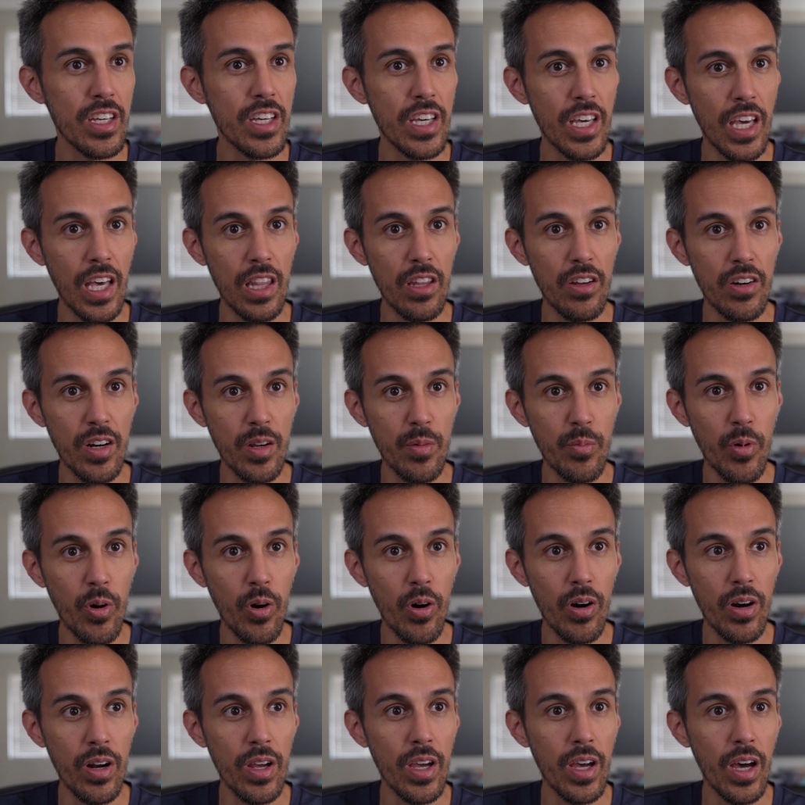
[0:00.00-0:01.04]
in learning
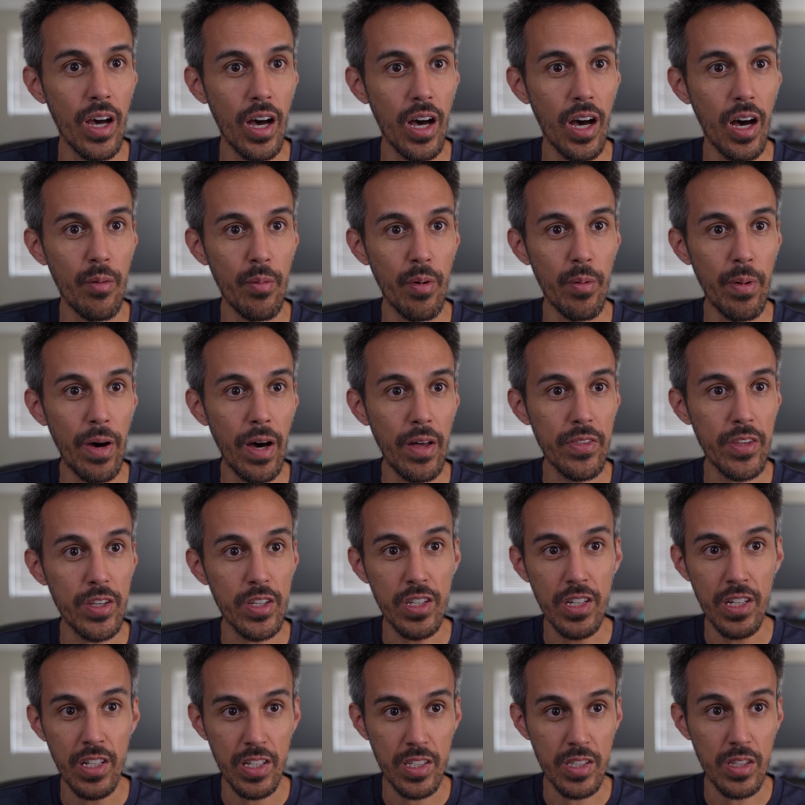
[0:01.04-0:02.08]
more about that, you
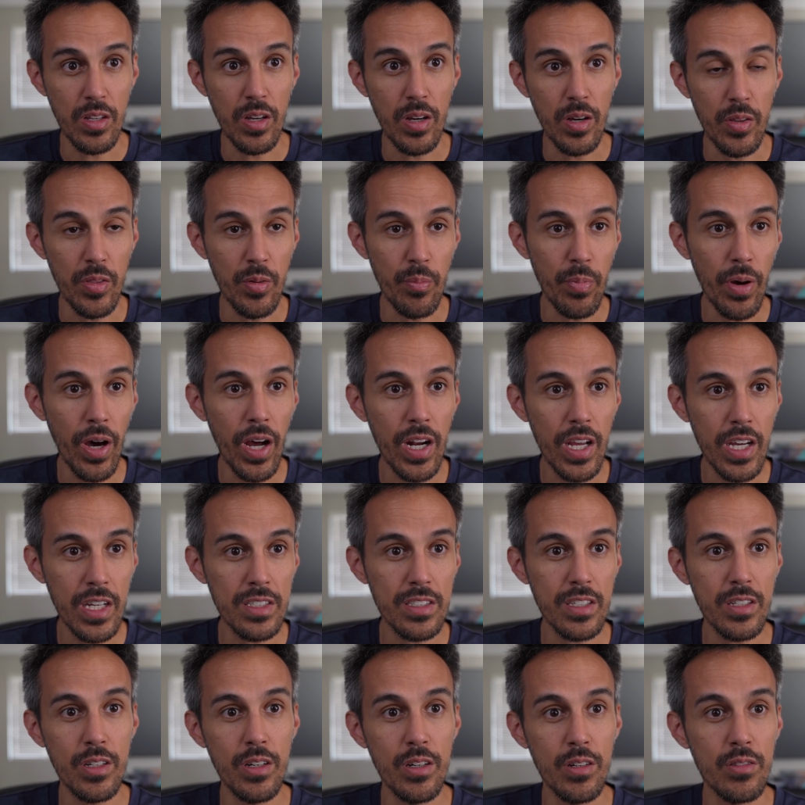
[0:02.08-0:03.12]
click the products
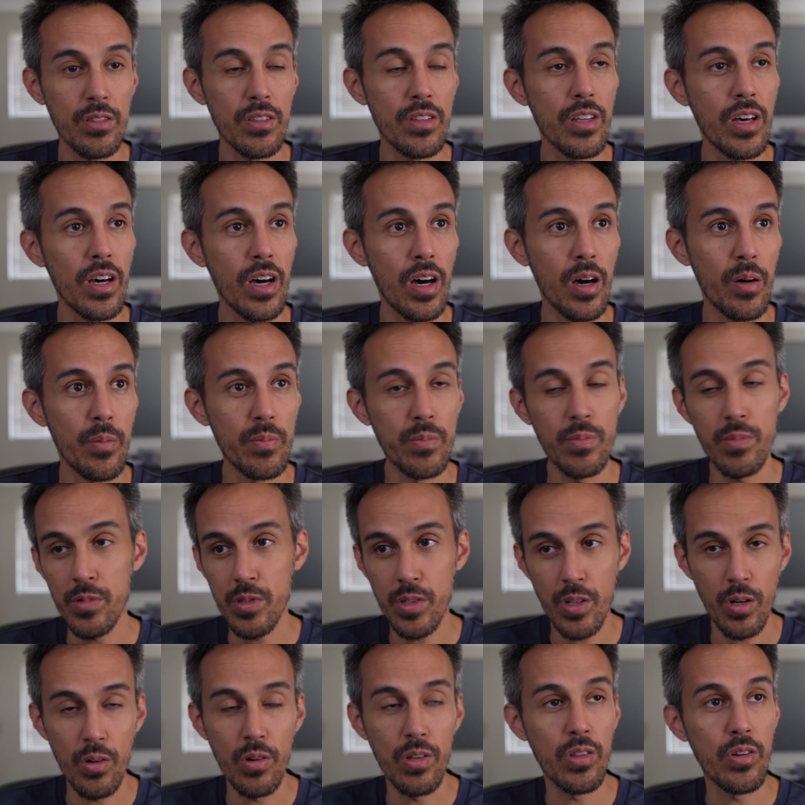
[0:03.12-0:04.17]
and go
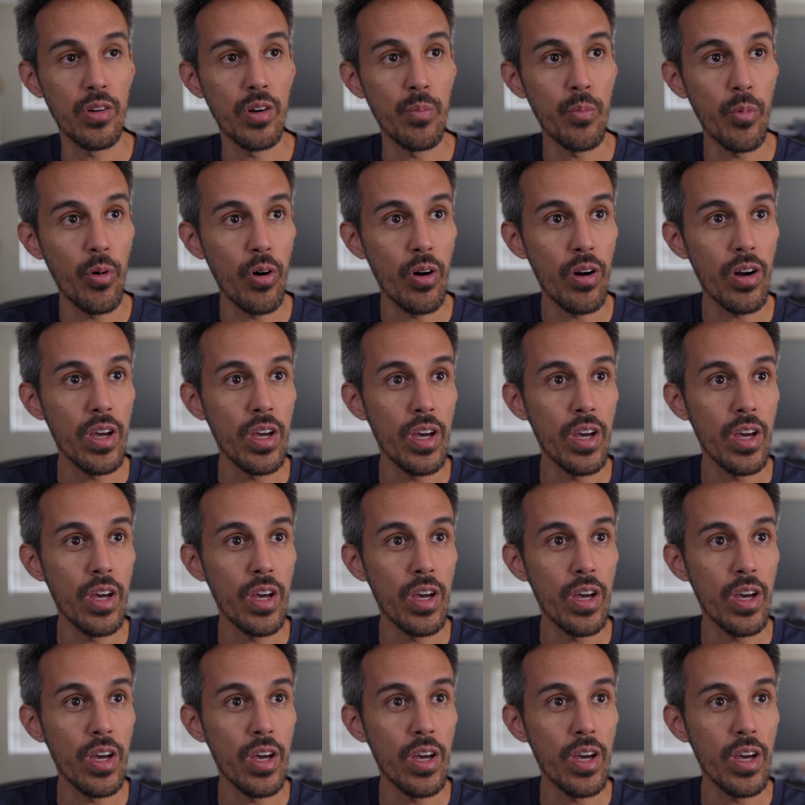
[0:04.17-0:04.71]
and learn more